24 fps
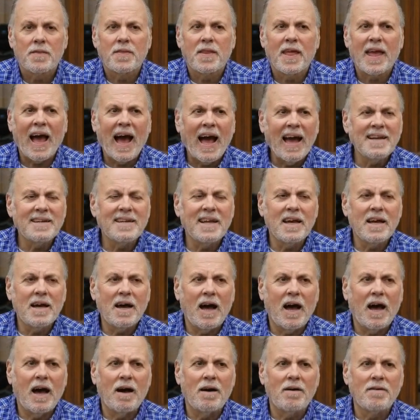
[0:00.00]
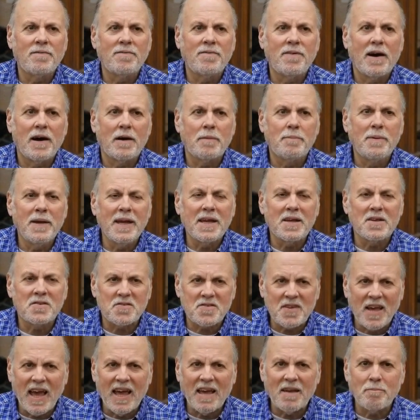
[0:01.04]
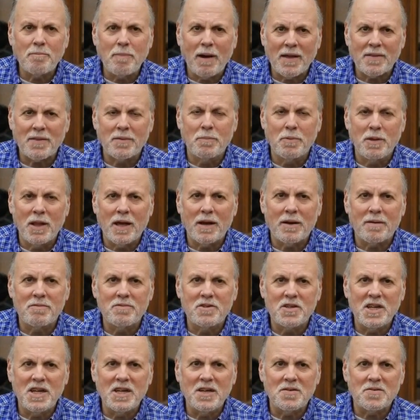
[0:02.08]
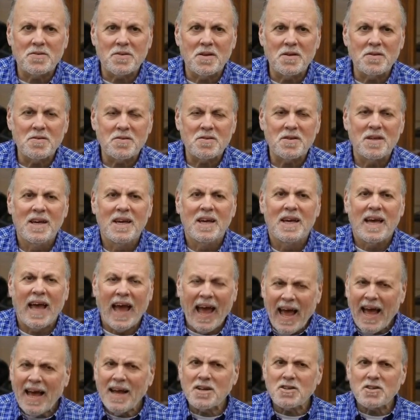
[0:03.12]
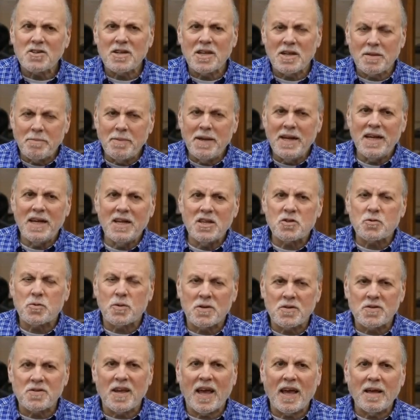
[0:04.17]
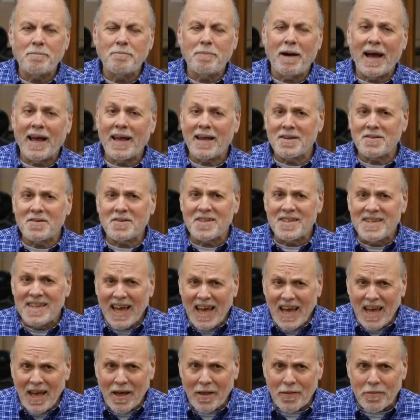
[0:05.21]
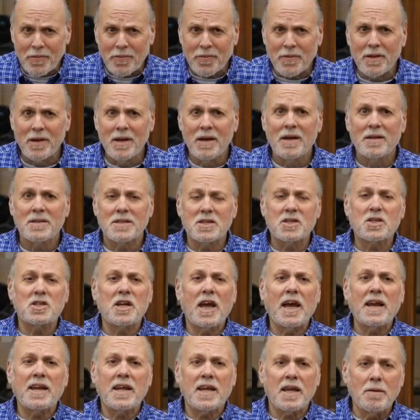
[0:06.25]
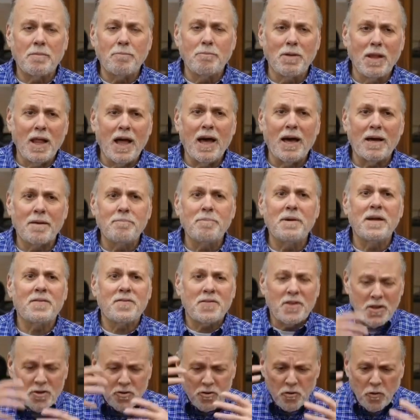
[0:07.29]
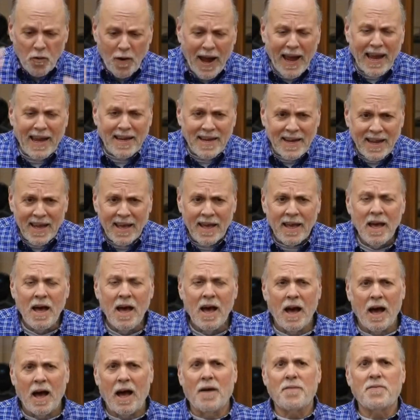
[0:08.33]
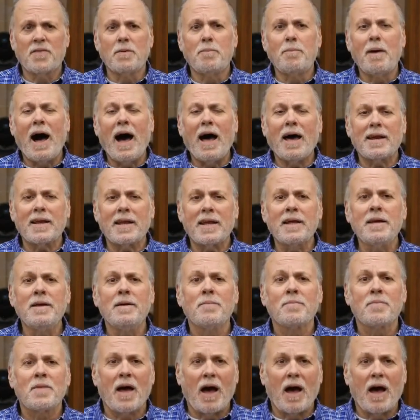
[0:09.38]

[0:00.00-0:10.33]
the idea of uh, being saved by the blood of Jesus actually means we're saved by his death. The shedding of blood meant the draining of the body